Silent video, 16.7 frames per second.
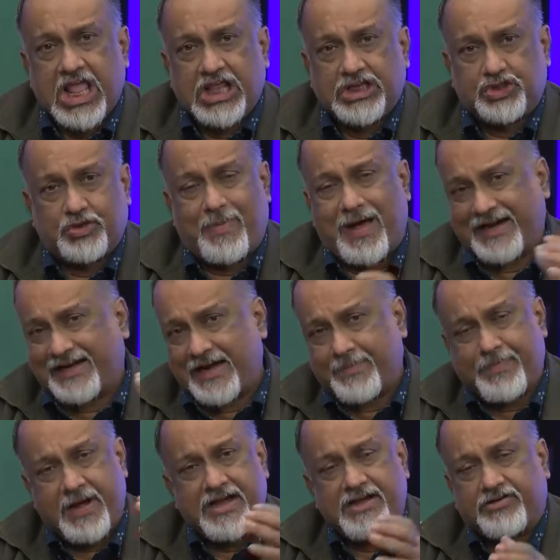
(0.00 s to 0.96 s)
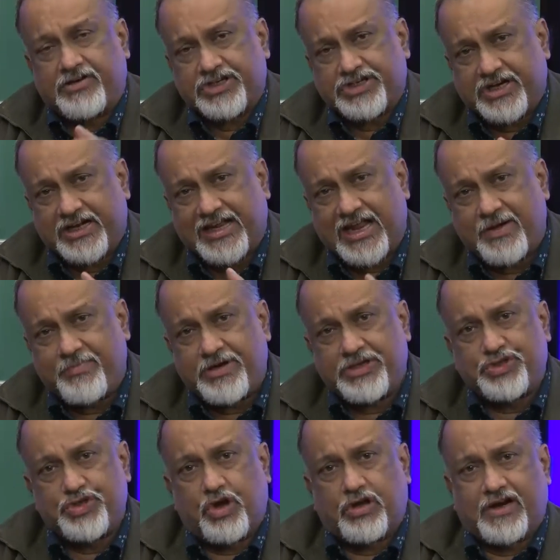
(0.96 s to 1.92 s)
So market penetration can be
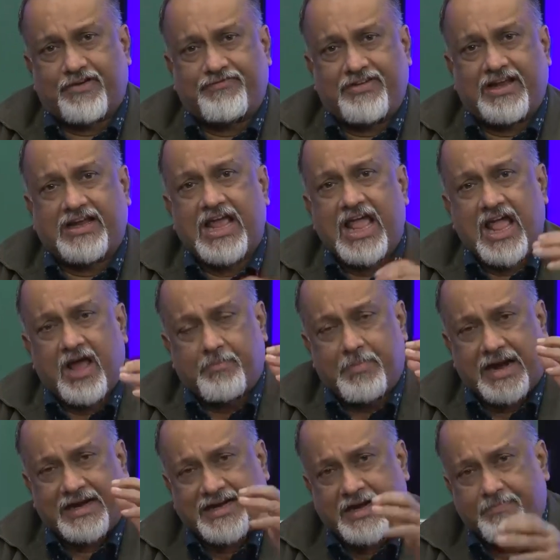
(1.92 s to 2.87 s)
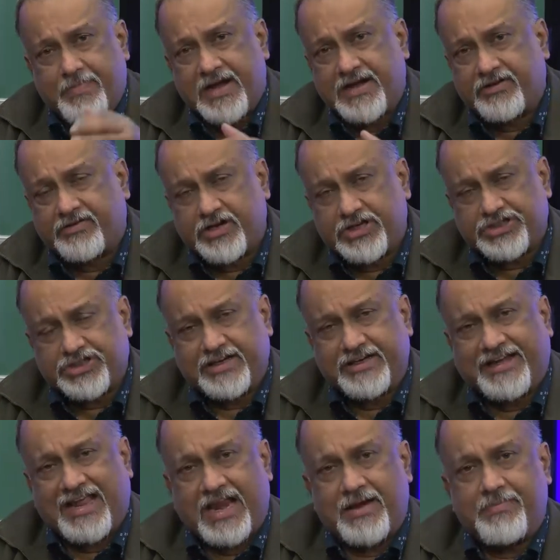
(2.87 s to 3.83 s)
geographic, market penetration
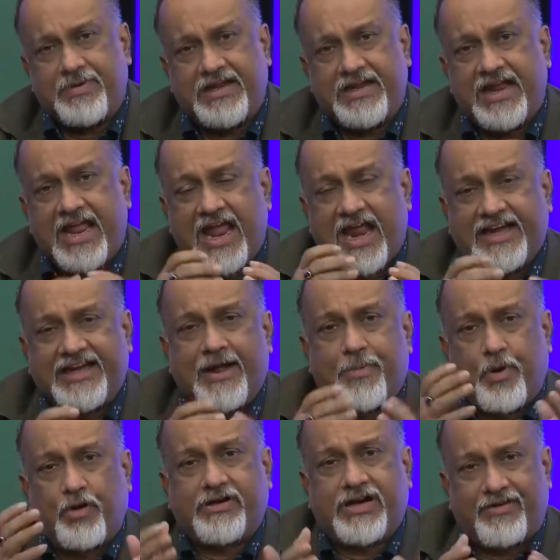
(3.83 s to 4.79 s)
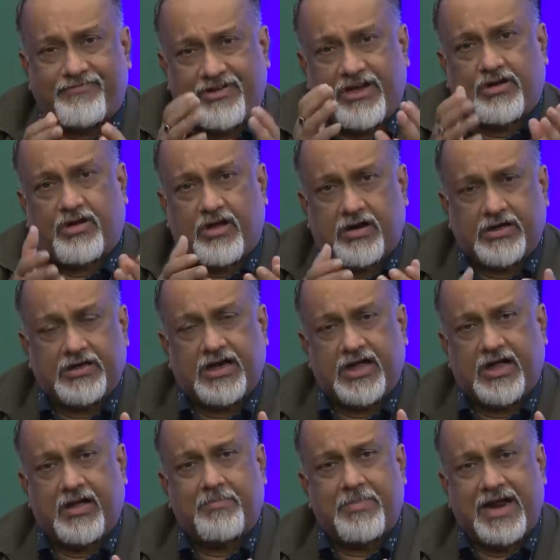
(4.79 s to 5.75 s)
can be demographic
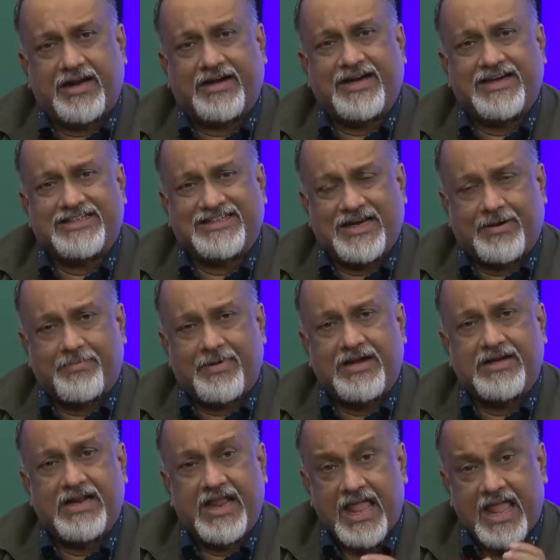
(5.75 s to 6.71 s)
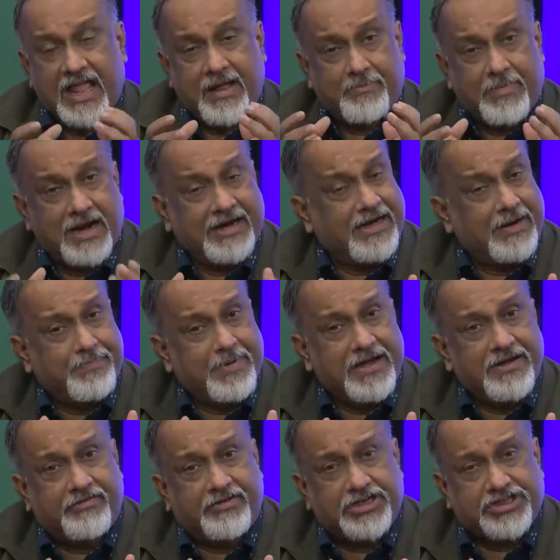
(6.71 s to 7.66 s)
or market segment. Market
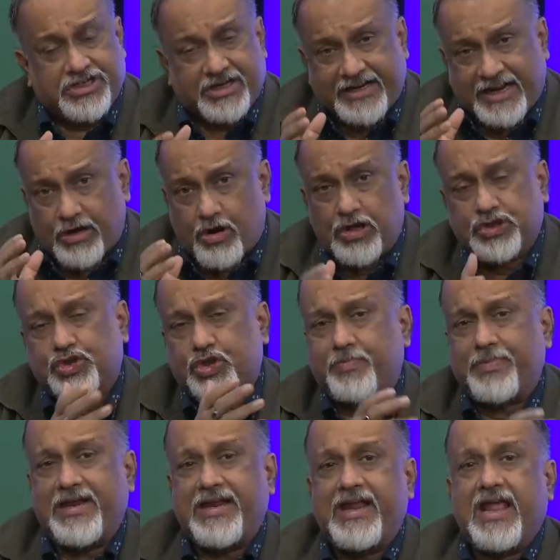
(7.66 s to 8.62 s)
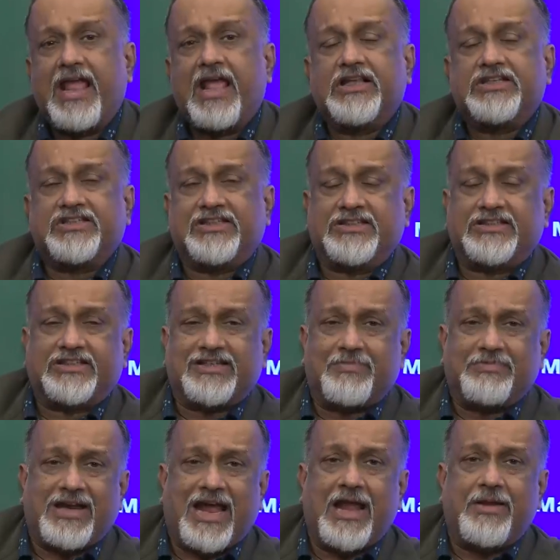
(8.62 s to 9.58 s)
penetration can also be
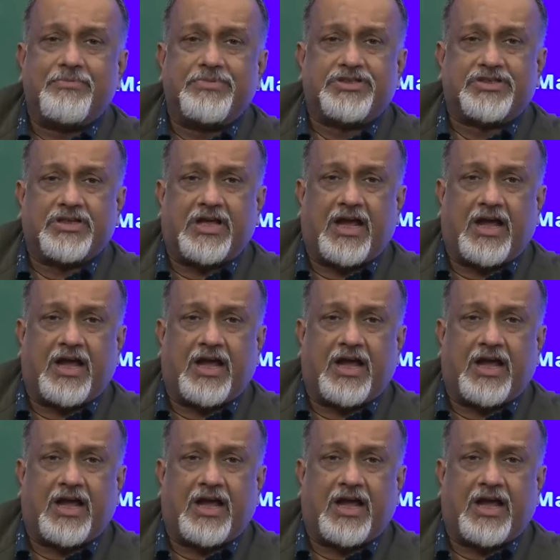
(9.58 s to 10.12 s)
sometimes